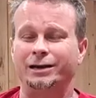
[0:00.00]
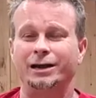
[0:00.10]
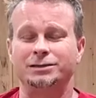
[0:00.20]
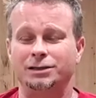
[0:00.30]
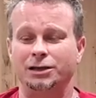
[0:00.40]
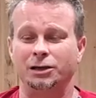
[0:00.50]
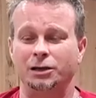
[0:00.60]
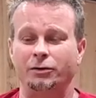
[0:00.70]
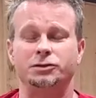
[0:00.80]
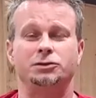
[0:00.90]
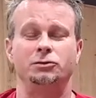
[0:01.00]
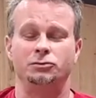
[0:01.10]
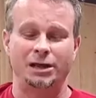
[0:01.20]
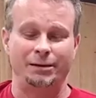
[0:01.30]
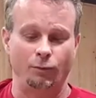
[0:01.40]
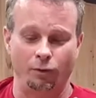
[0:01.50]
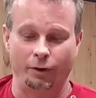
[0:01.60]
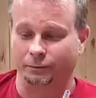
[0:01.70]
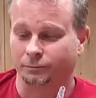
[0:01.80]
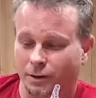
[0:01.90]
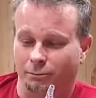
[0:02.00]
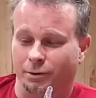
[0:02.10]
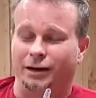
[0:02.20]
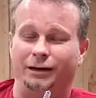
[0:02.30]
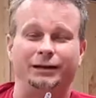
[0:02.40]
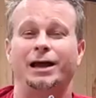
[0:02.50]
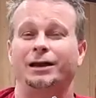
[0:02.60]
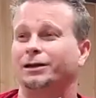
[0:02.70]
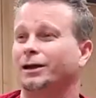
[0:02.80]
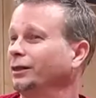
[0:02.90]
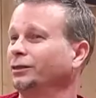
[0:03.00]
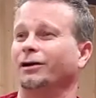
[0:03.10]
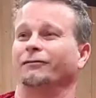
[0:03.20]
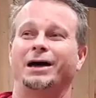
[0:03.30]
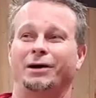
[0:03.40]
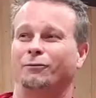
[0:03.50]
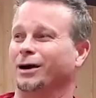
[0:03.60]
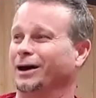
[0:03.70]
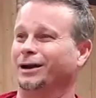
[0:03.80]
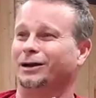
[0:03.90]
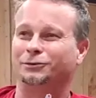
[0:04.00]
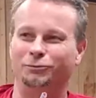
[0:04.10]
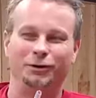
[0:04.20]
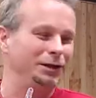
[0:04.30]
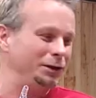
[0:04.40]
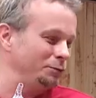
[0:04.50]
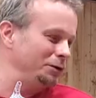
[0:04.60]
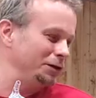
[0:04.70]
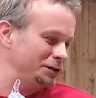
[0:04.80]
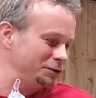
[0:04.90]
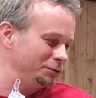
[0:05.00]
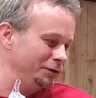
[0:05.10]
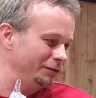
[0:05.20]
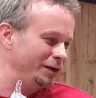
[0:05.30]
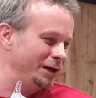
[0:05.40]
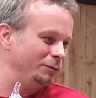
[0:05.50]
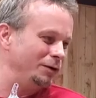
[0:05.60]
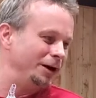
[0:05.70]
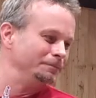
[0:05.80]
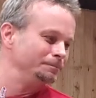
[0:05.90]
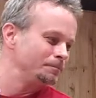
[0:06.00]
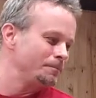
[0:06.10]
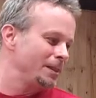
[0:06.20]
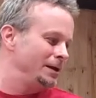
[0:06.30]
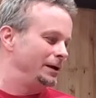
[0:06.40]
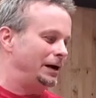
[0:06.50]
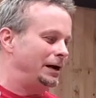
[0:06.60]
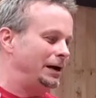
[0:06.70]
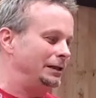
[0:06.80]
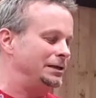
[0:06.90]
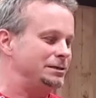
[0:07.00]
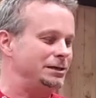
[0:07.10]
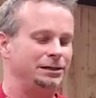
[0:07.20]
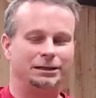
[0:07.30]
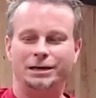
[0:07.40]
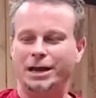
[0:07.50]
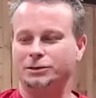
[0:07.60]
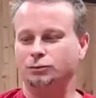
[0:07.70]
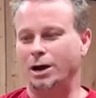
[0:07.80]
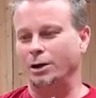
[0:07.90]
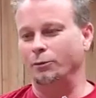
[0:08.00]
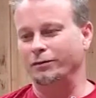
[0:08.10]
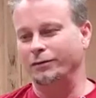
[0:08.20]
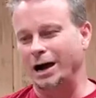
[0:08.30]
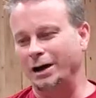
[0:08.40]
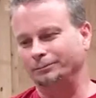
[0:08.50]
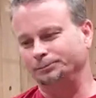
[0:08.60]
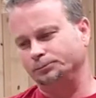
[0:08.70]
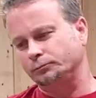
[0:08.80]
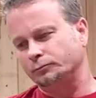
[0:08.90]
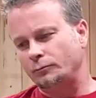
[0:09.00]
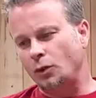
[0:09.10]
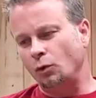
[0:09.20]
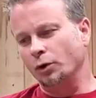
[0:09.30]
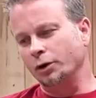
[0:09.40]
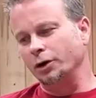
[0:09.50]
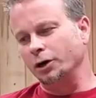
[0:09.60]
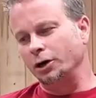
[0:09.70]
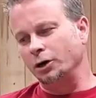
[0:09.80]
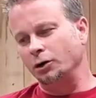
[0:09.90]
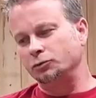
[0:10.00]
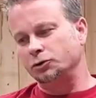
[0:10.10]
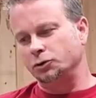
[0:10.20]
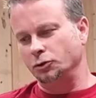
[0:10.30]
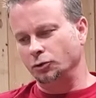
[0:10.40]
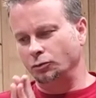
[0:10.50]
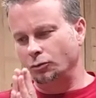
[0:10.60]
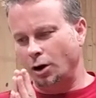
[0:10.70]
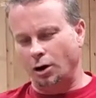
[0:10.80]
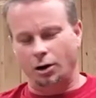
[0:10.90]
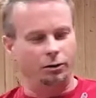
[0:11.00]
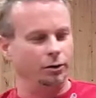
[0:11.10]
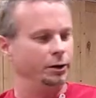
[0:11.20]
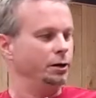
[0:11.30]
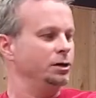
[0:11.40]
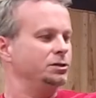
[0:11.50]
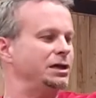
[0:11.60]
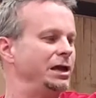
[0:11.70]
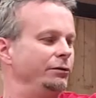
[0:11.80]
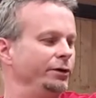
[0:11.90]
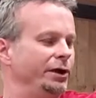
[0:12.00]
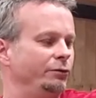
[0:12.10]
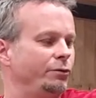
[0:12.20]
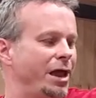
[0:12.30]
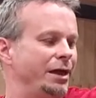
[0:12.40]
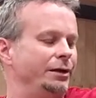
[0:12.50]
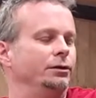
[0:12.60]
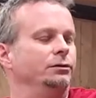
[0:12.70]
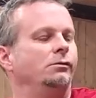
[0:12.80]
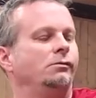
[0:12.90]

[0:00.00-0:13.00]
Next thing you know, it's Tuesday morning. But that, I love that wine. I really, really do love that wine. Let's see. The next wine we've got, we're going to go to our Sangria Red.